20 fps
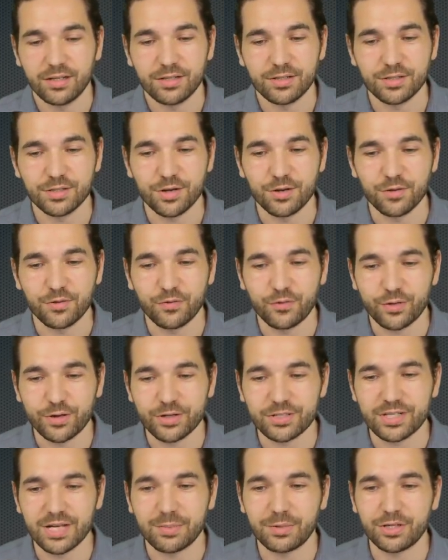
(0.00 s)
So
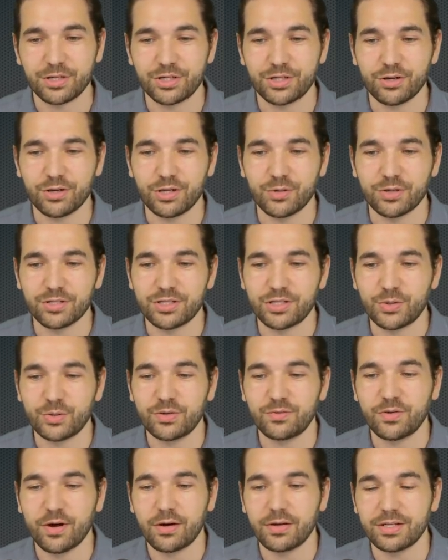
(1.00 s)
first, I'm going to show you what
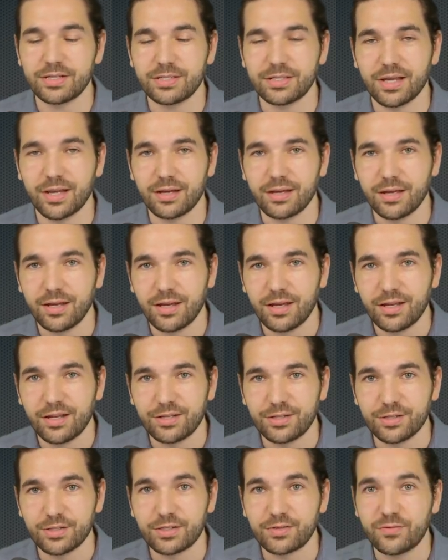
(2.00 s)
Stuart Varney said
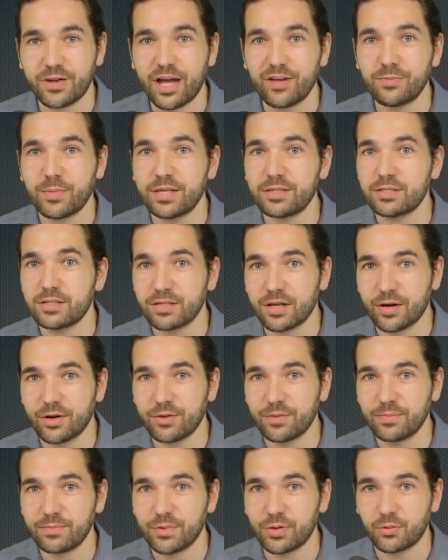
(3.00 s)
just 5 months
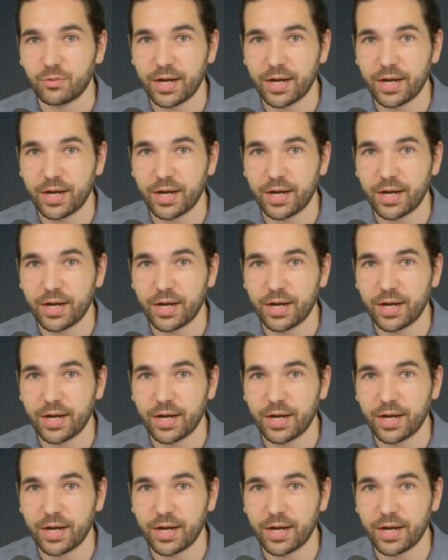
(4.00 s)
ago,